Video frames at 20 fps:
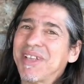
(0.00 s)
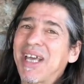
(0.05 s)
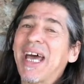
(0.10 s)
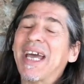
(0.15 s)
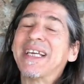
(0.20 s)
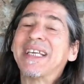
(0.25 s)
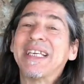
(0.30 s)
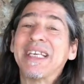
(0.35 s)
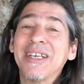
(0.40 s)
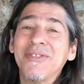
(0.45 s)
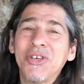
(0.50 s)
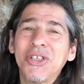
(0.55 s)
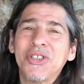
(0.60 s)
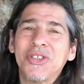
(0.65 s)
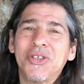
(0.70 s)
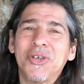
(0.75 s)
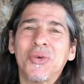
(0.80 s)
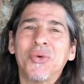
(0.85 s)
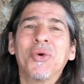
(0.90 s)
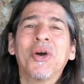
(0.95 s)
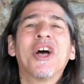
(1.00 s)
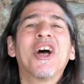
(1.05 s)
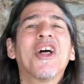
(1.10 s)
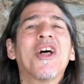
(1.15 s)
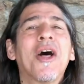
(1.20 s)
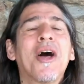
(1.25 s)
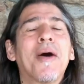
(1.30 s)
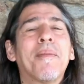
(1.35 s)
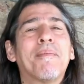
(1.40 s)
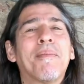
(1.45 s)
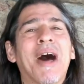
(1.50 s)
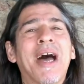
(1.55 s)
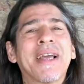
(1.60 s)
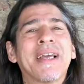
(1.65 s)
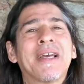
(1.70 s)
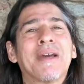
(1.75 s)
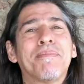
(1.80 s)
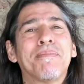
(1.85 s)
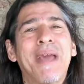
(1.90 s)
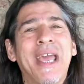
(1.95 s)
I give it to my
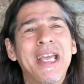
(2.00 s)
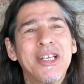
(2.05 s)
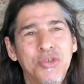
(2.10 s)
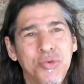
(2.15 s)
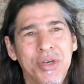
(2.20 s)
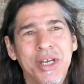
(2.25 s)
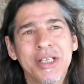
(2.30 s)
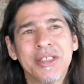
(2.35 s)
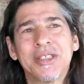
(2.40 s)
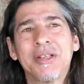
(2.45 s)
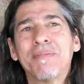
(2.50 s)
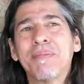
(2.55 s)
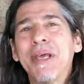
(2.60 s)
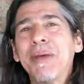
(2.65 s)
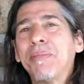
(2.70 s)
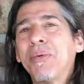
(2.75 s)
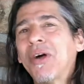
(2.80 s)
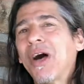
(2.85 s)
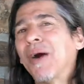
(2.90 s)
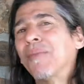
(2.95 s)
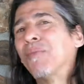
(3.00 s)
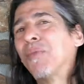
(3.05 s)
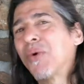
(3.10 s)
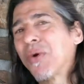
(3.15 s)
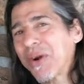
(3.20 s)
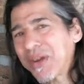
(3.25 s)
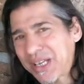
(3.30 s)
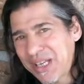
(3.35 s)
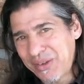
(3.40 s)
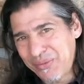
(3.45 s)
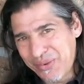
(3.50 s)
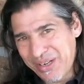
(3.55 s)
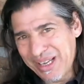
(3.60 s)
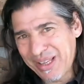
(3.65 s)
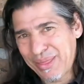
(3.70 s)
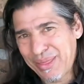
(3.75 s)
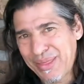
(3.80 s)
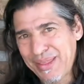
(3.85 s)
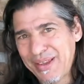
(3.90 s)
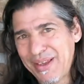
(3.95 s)
compatriots, the people I'm working
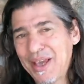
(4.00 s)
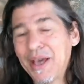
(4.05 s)
with,